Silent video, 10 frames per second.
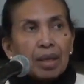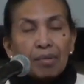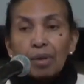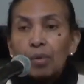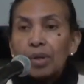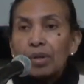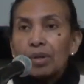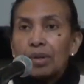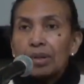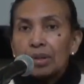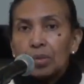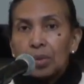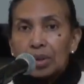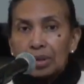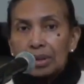everywhere you go in the
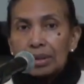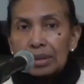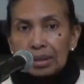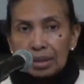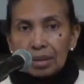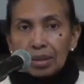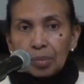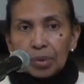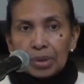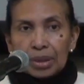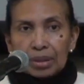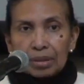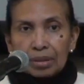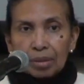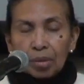world, there's a
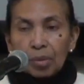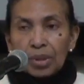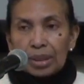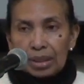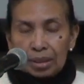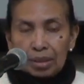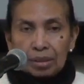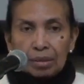Buddhist community.